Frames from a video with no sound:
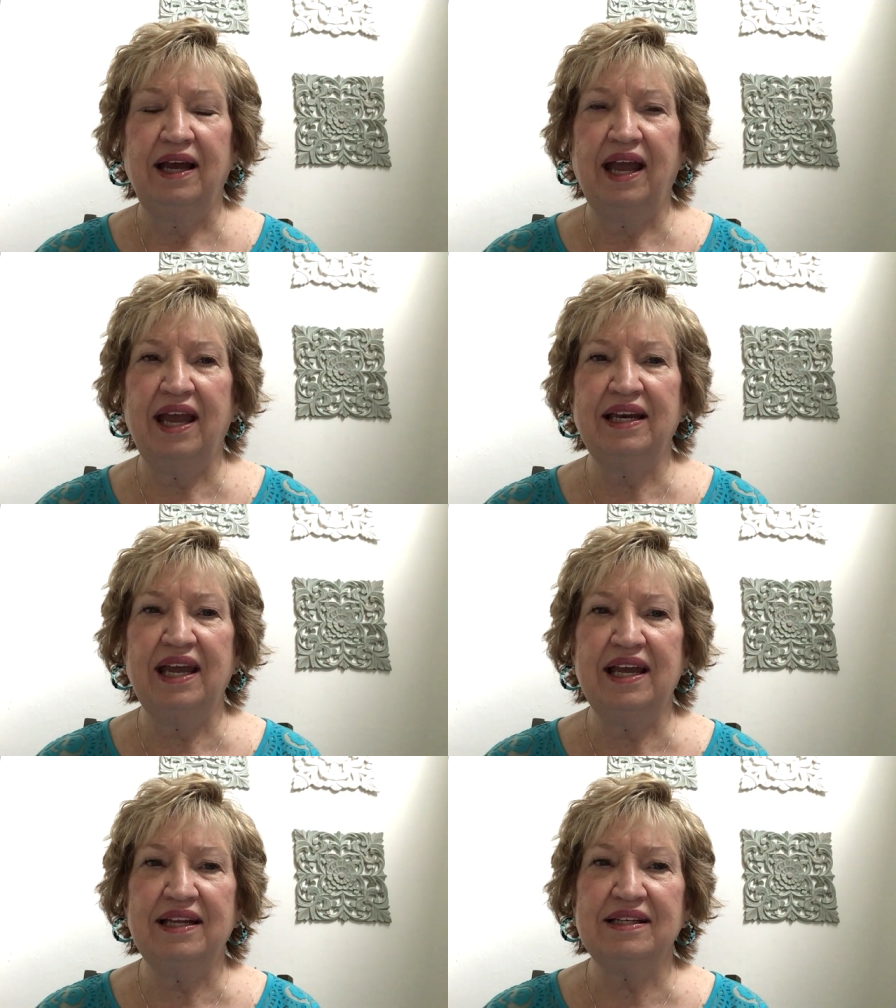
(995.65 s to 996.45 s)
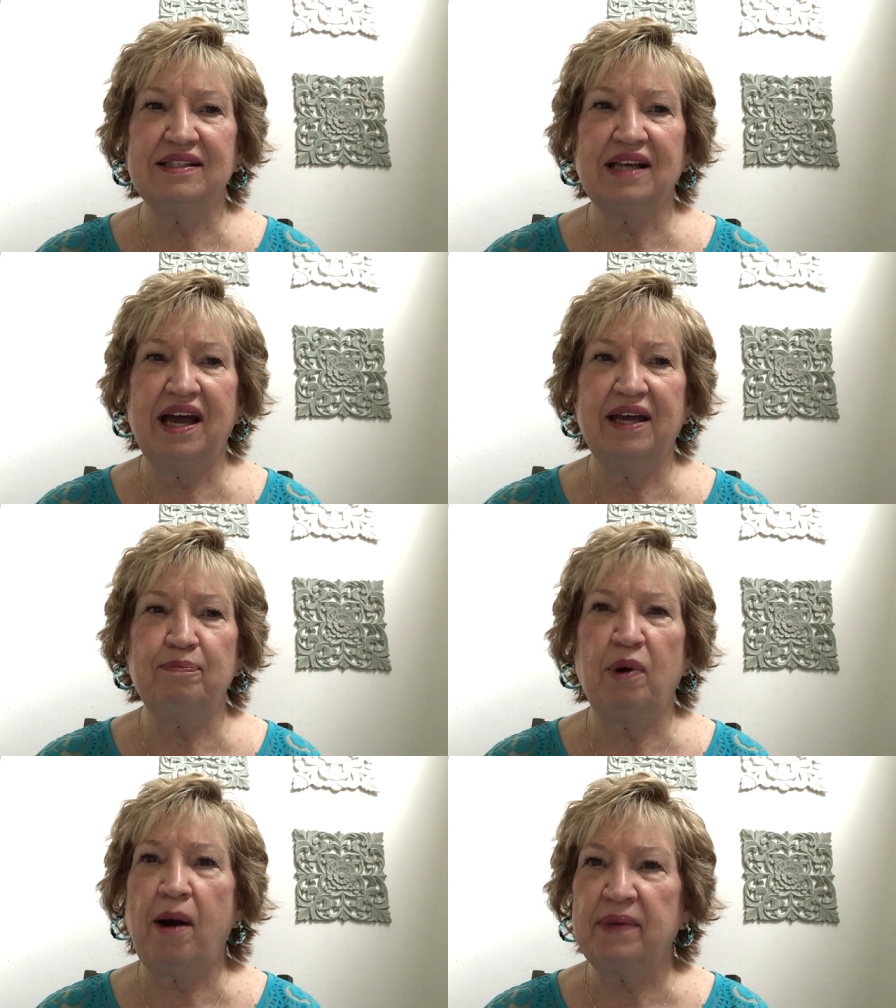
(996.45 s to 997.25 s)
And it is an
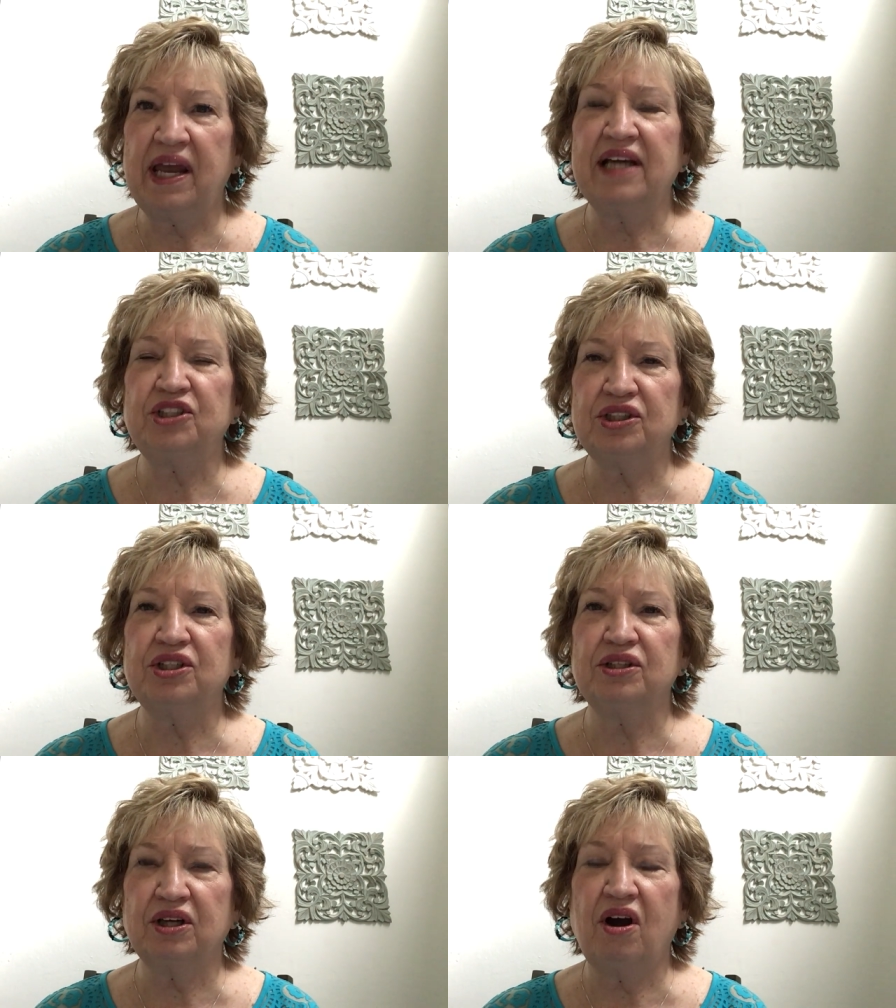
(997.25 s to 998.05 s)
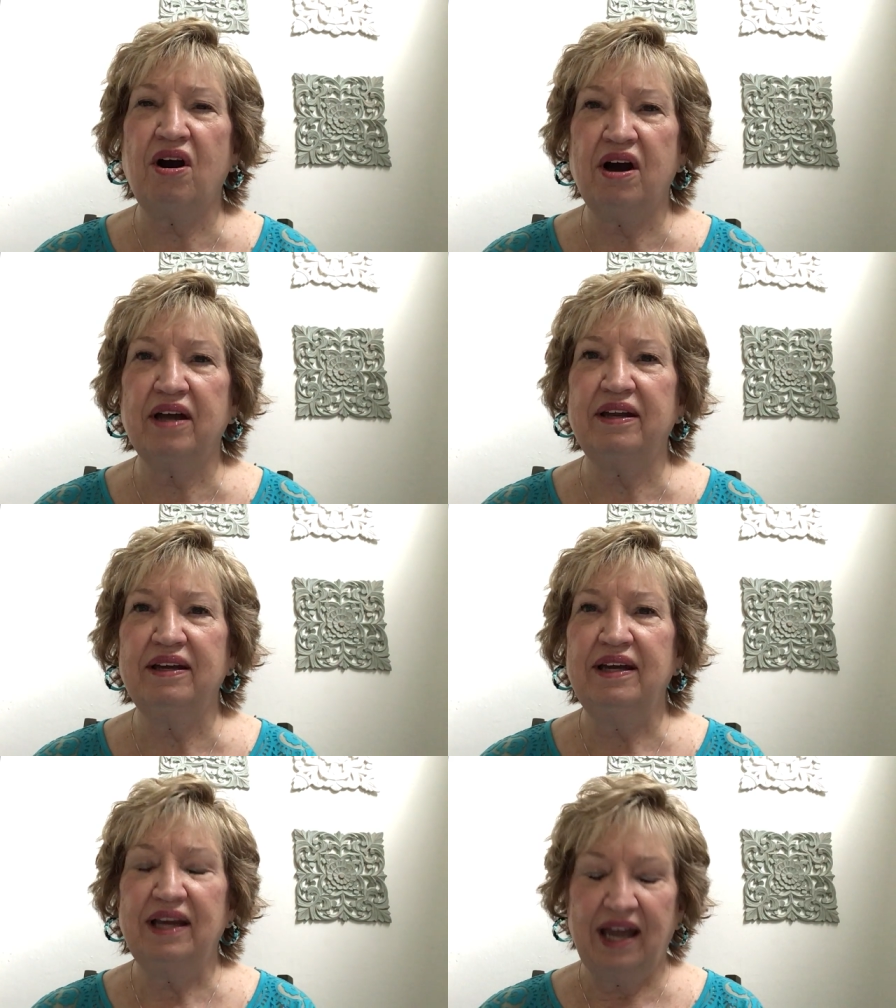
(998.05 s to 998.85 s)
abomination to the God.
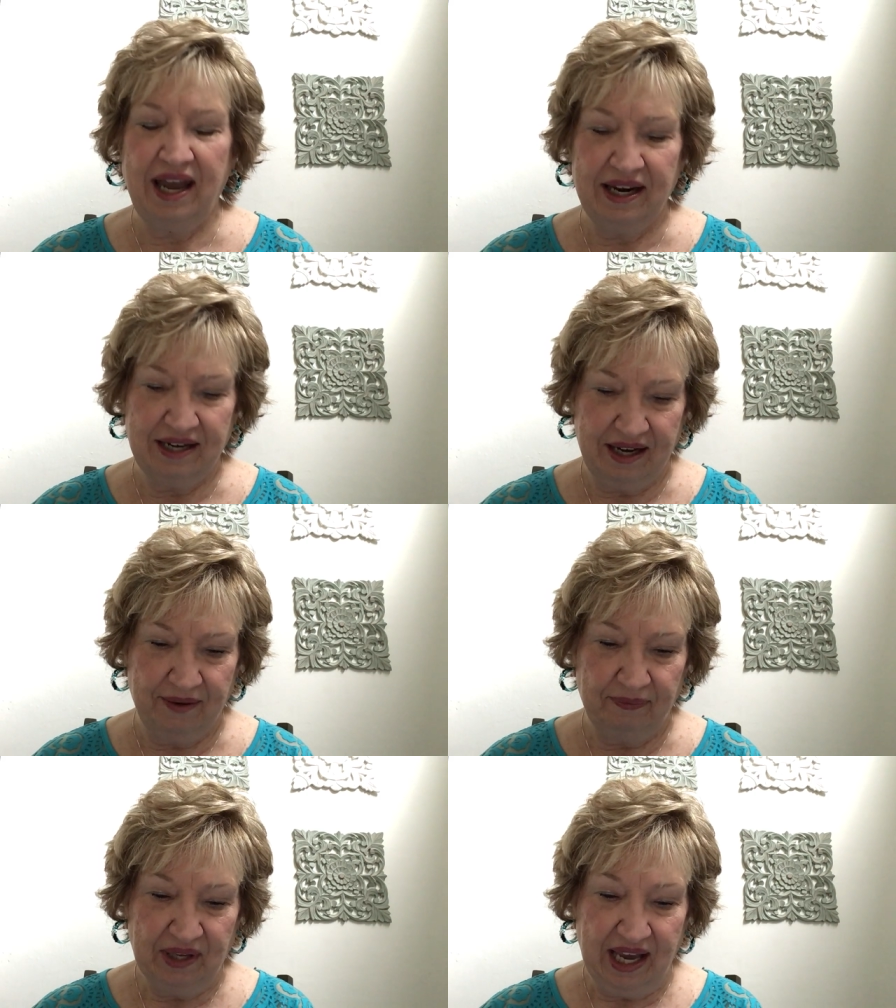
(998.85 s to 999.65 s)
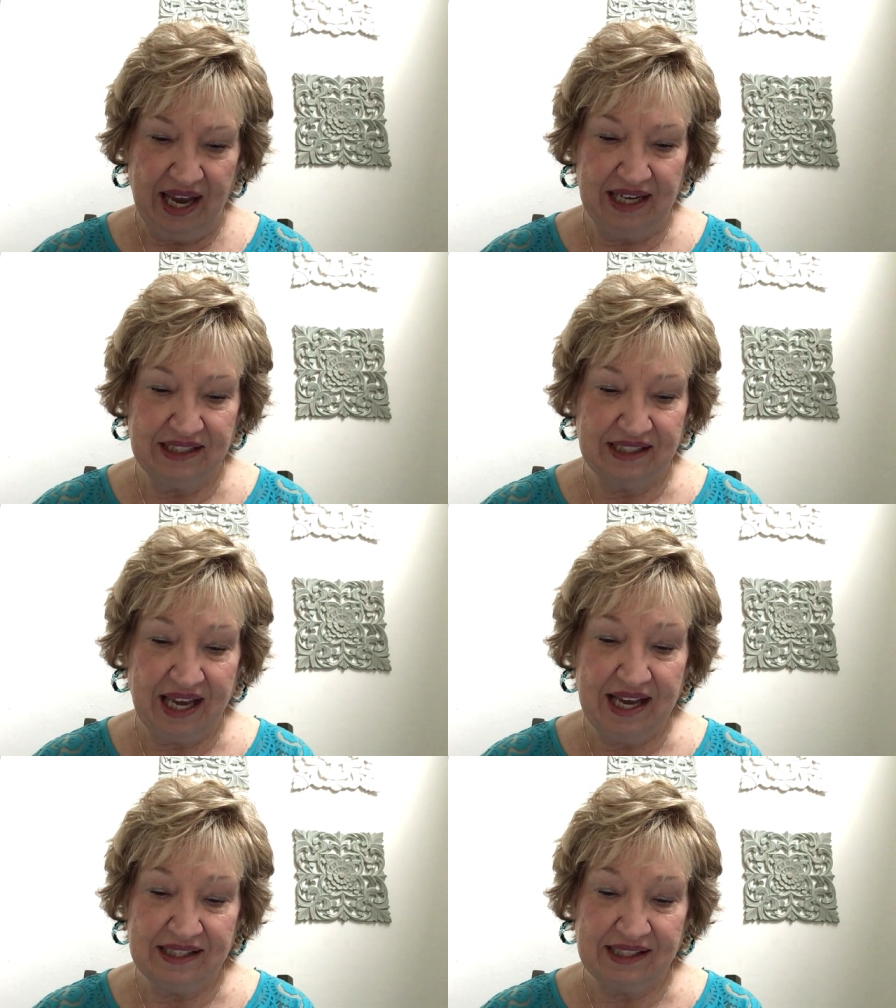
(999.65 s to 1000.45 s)
And uh, it
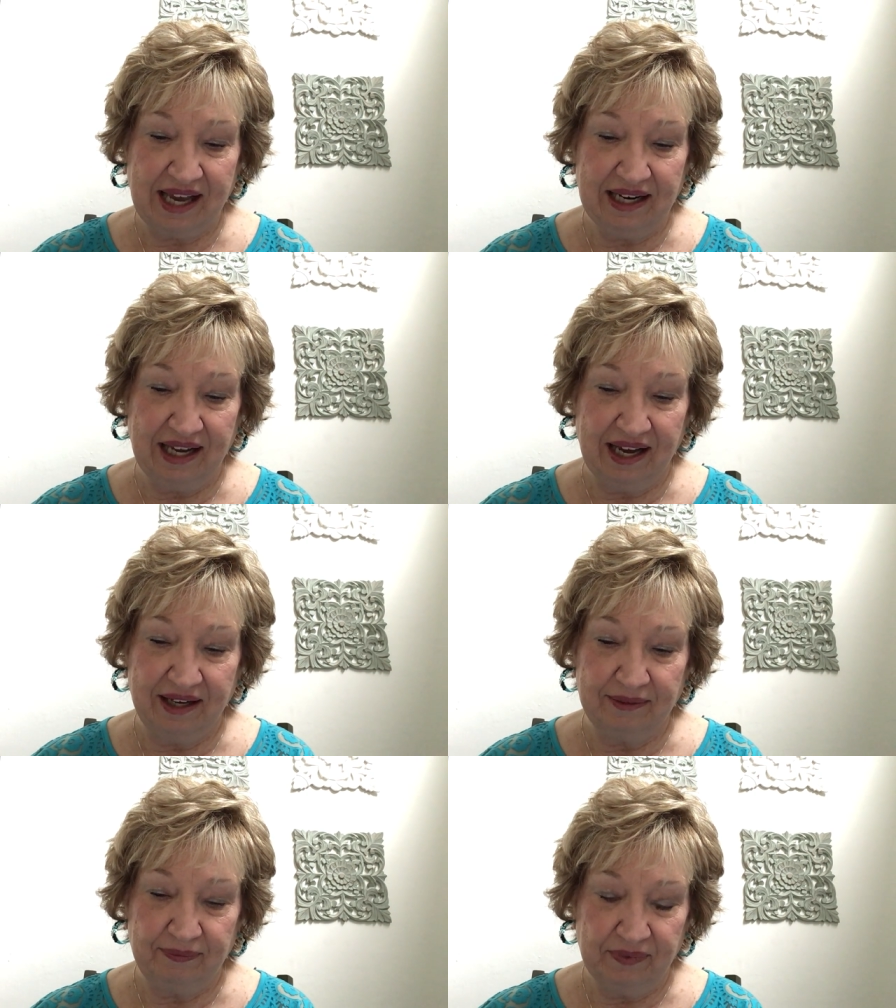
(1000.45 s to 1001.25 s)
says that, um,